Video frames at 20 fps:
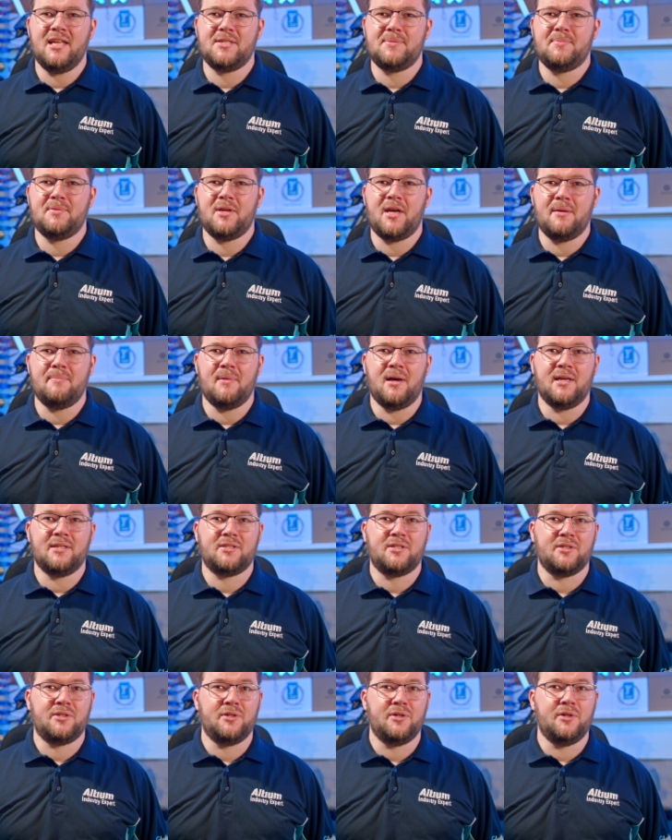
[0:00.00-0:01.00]
SPI
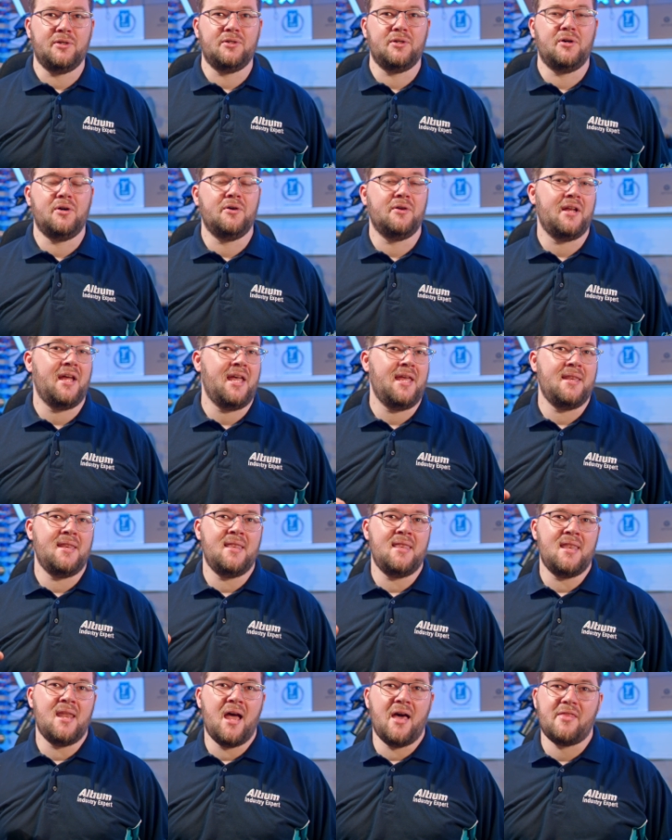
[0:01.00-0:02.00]
master code on
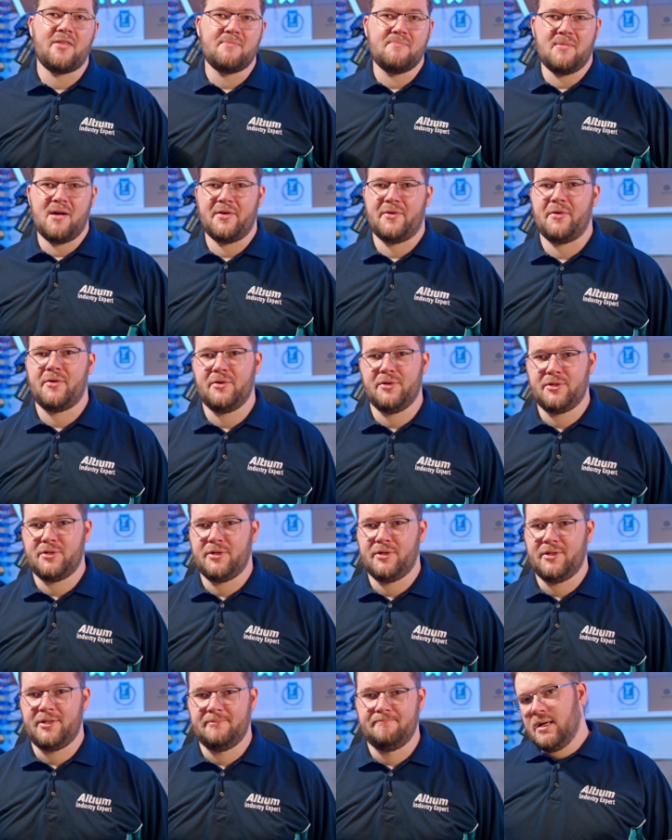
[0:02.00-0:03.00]
another
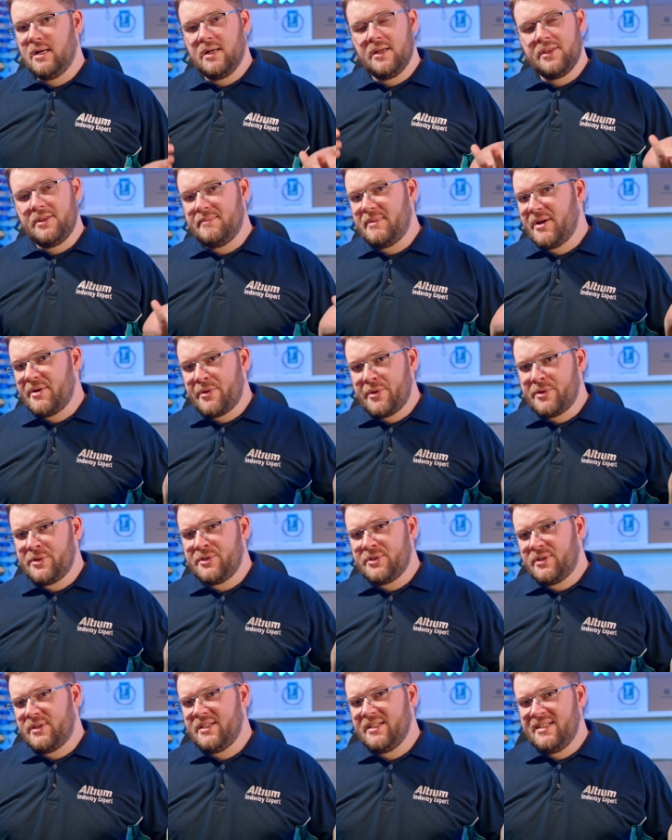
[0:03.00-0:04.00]
microcontroller. The
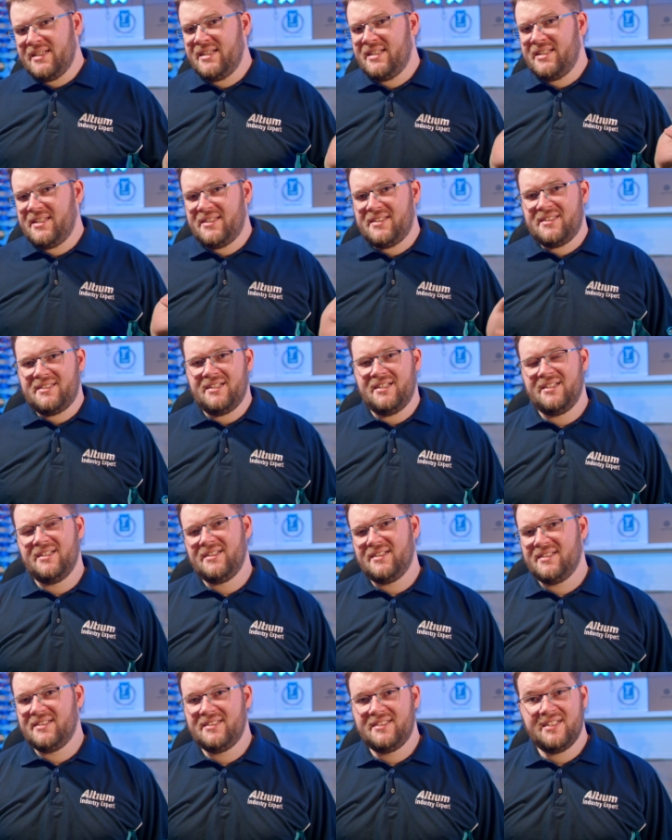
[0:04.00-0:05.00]
microcontroller is
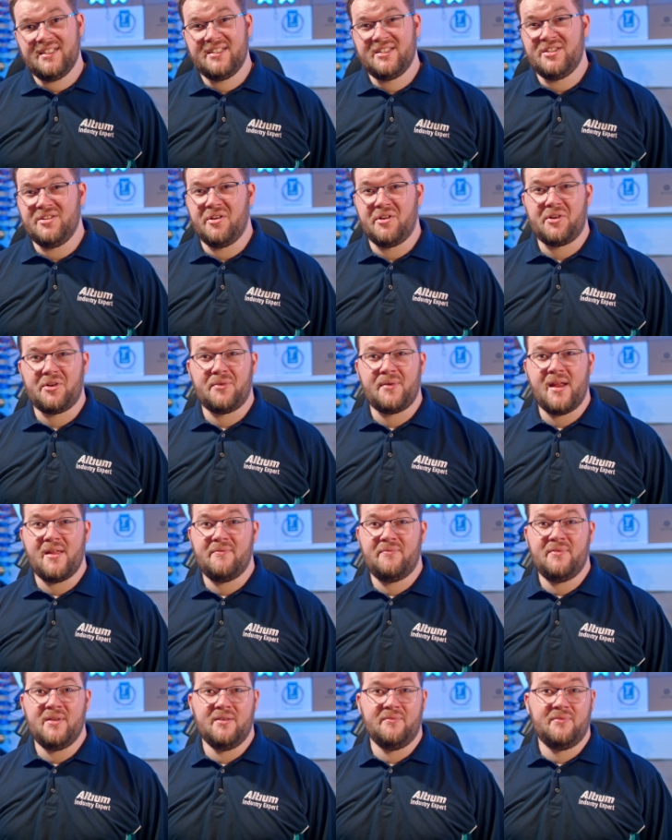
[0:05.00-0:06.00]
just not a great
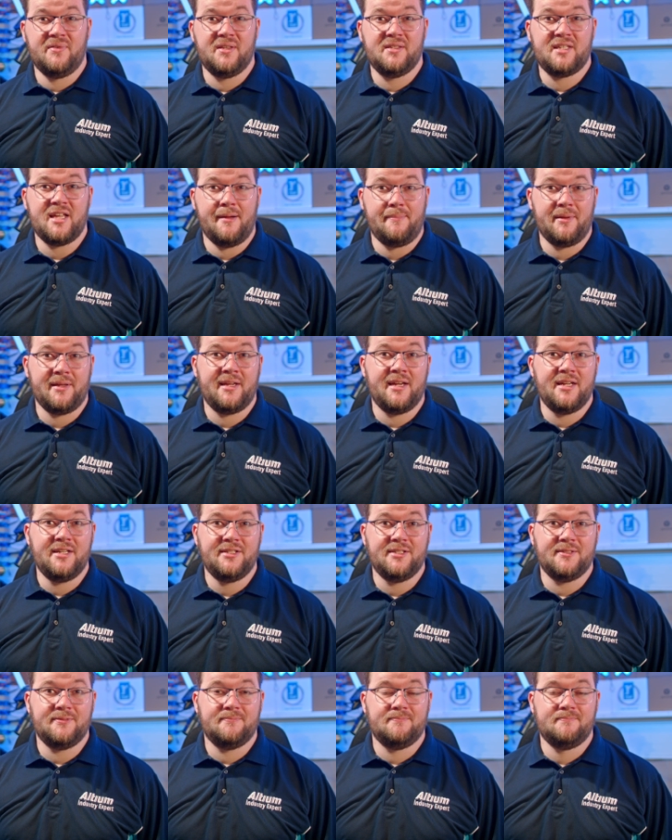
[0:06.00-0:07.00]
fit for this
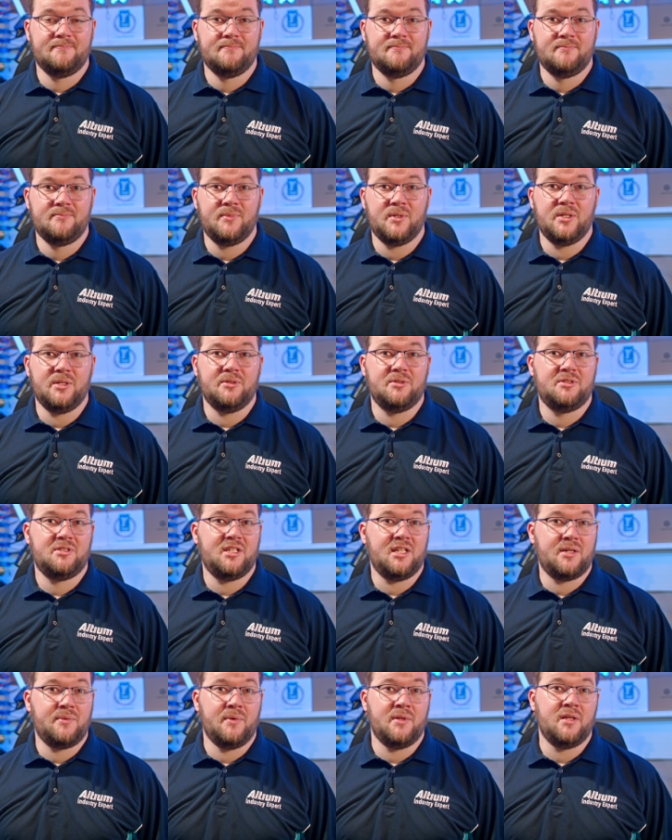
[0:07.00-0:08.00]
application. We'll
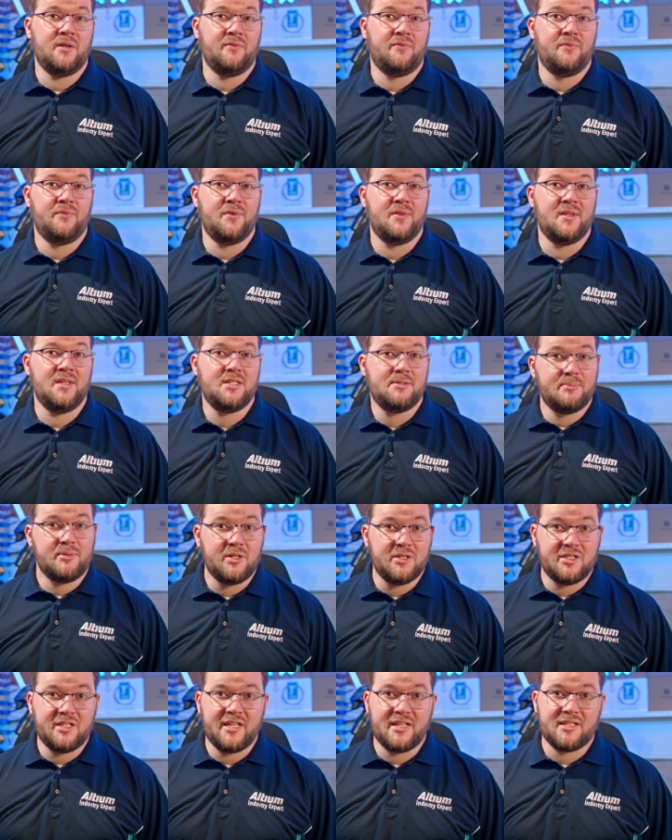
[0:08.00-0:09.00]
stick with it for this
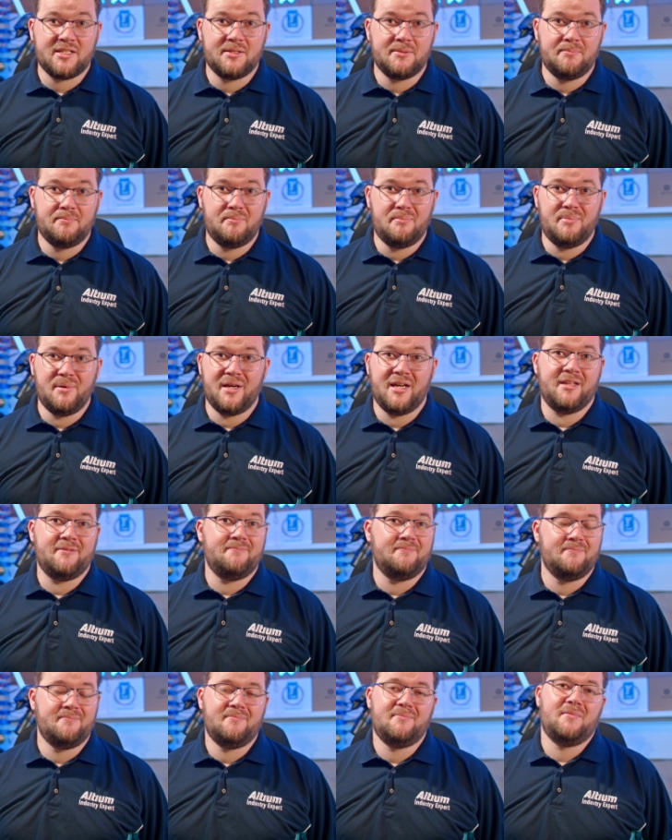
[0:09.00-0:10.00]
project, but
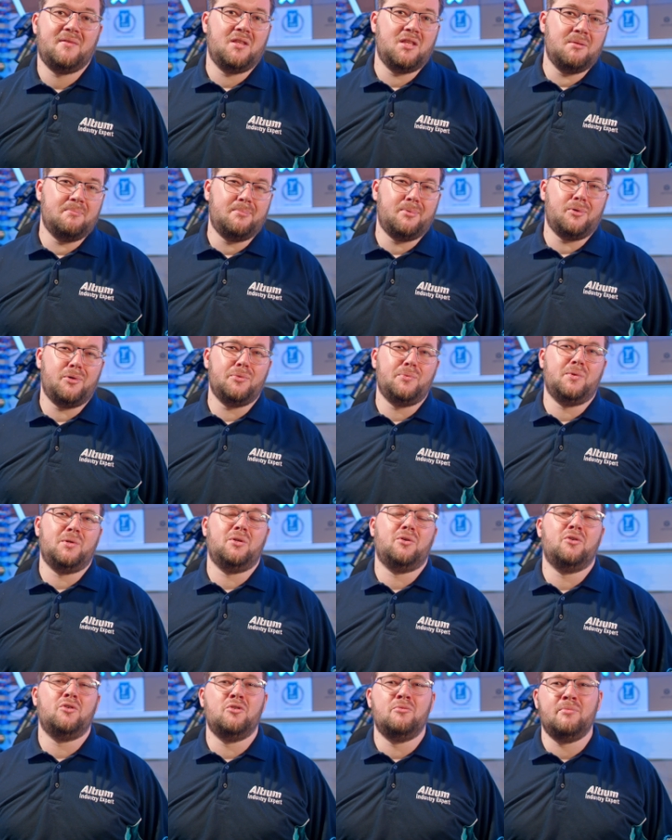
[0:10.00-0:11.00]
the board will
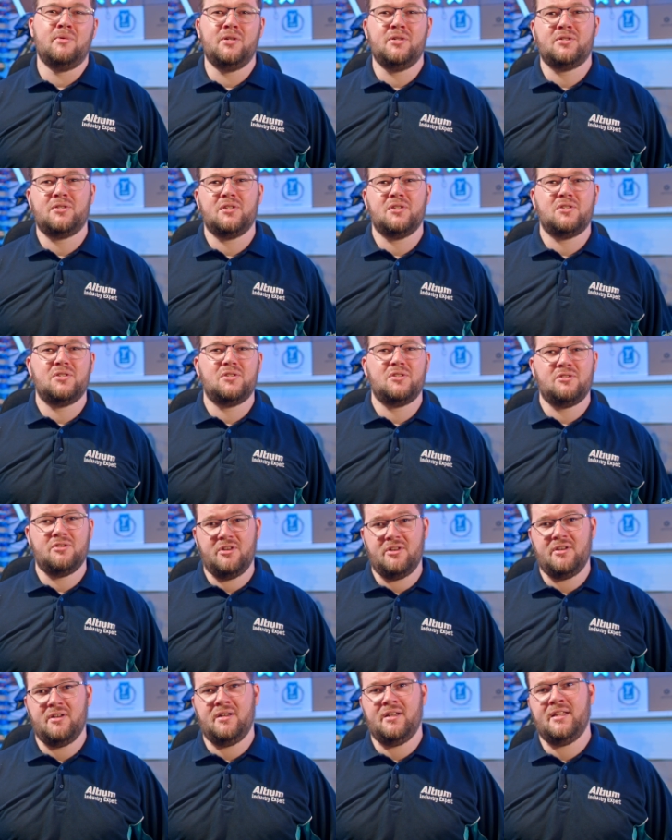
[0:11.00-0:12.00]
almost
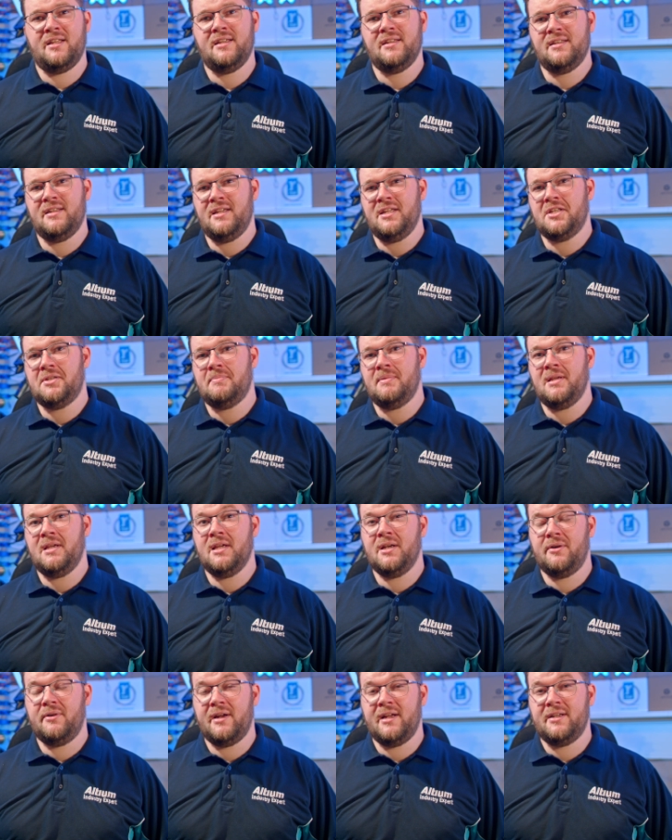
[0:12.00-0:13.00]
certainly need to be
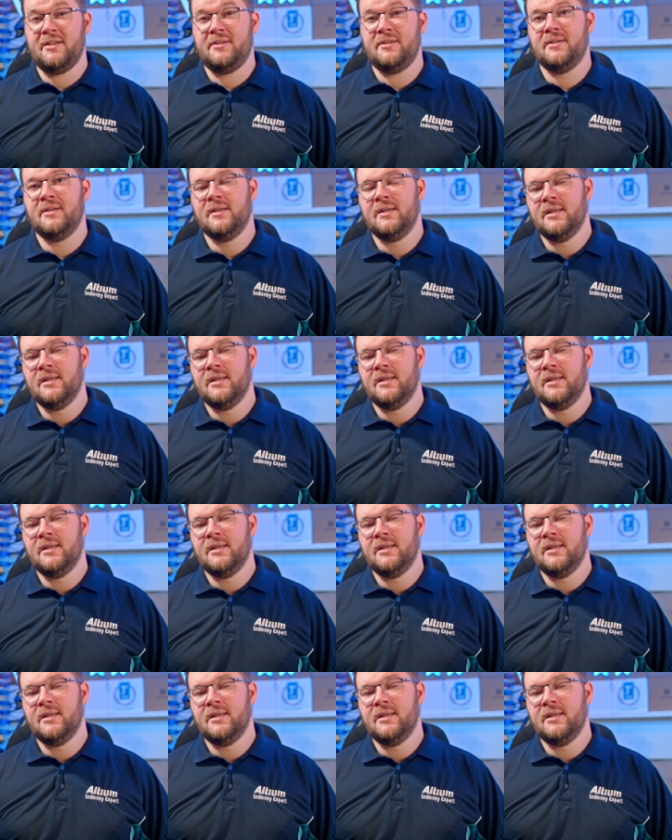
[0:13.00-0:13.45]
iterated